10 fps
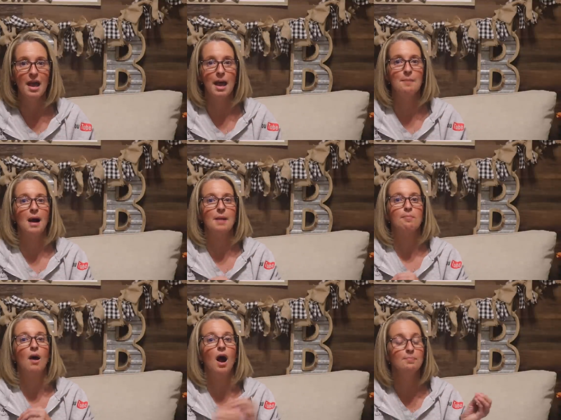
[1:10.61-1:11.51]
and by
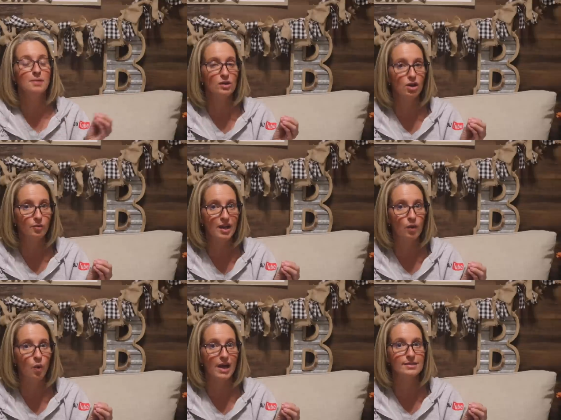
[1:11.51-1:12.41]
popular
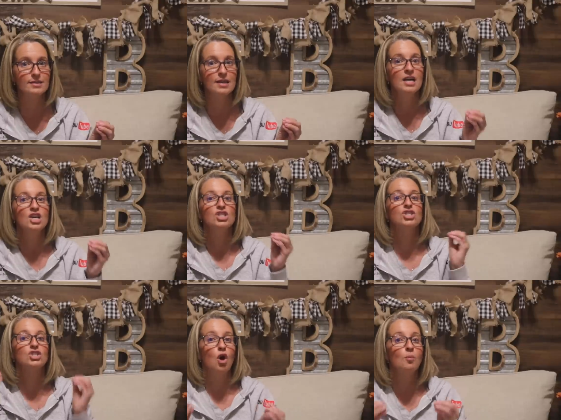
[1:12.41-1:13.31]
request,
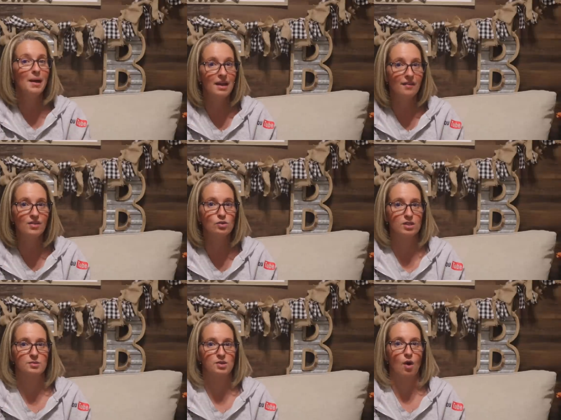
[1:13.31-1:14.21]
so many of you
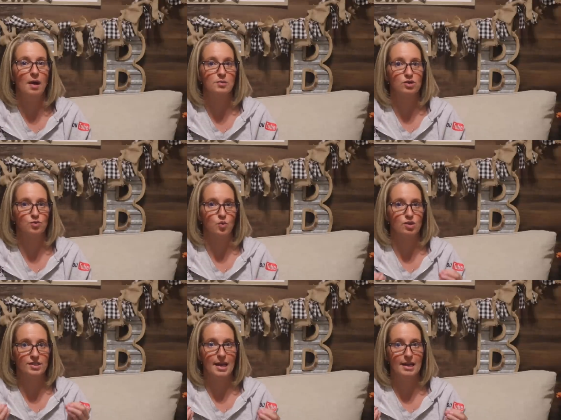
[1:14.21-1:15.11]
subscribers were
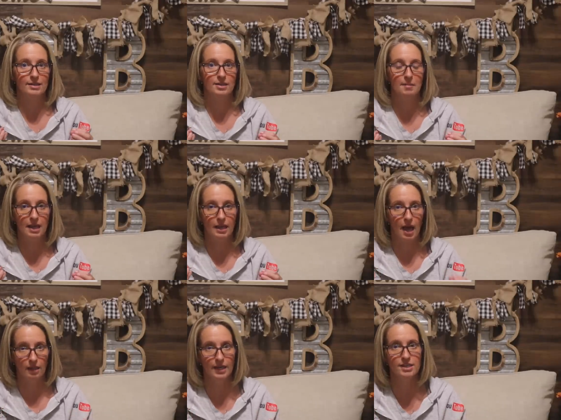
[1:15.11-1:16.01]
saying to me,
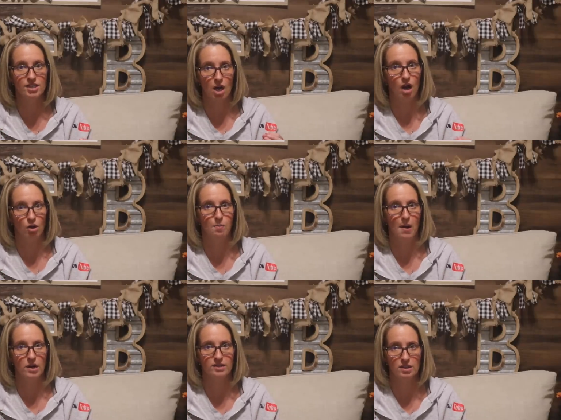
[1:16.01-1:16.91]
Kelly, taco
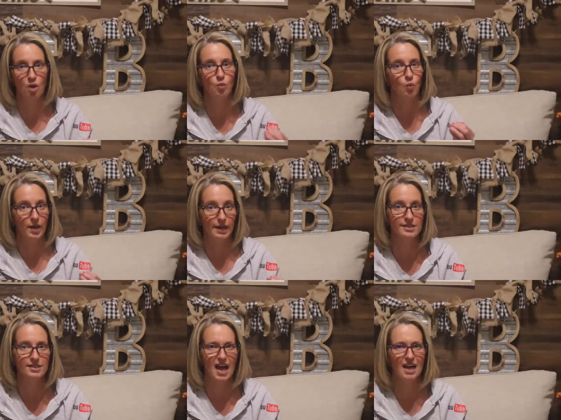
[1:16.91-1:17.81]
pasta, what
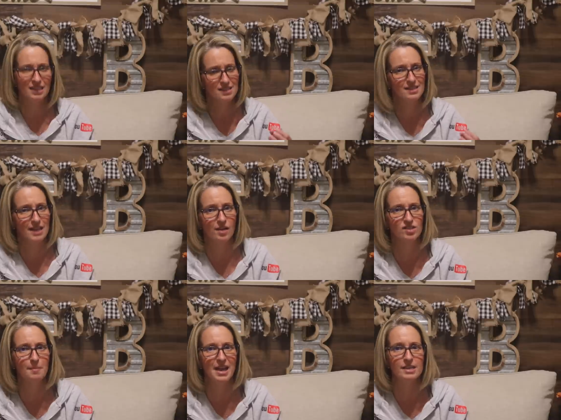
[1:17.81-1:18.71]
is that?
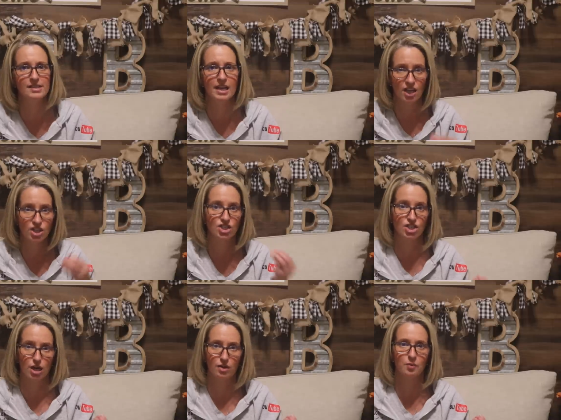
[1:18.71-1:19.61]
Sounds amazing.
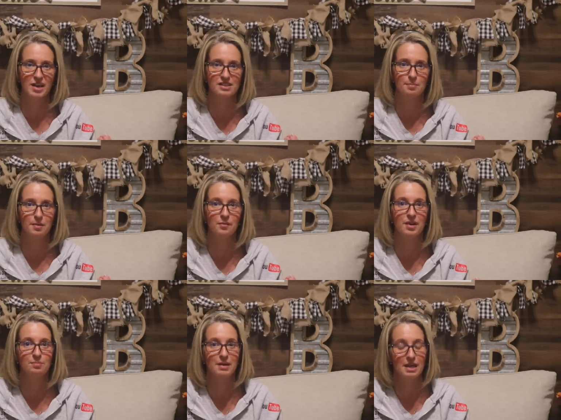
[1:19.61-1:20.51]
Share the recipe
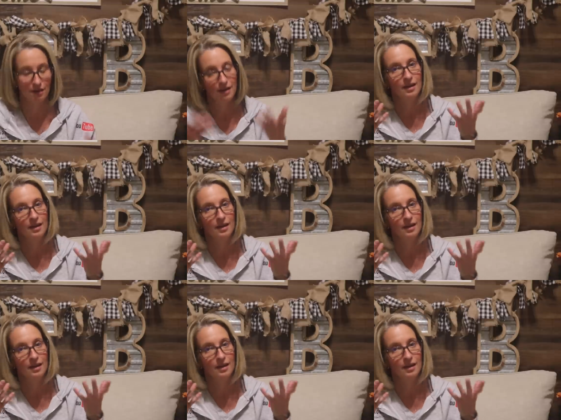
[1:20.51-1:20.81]
with me.